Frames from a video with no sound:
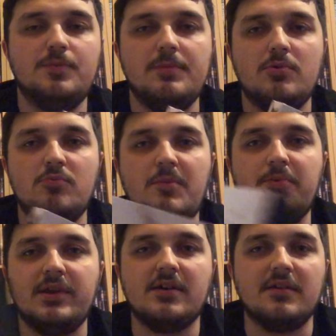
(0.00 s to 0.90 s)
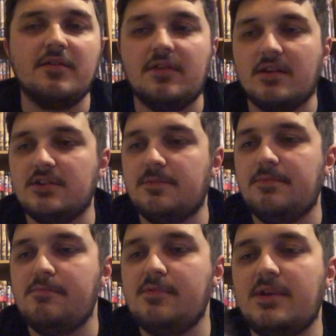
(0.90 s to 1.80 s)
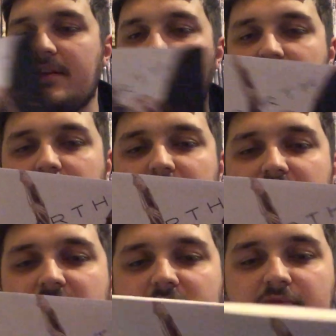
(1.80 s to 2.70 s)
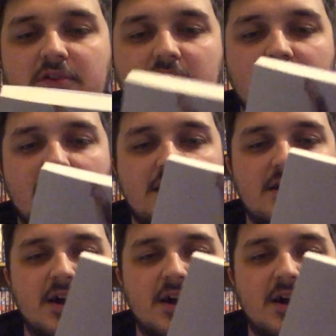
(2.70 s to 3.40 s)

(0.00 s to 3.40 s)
people in one body kind of thing. It gets a bit schizophrenic.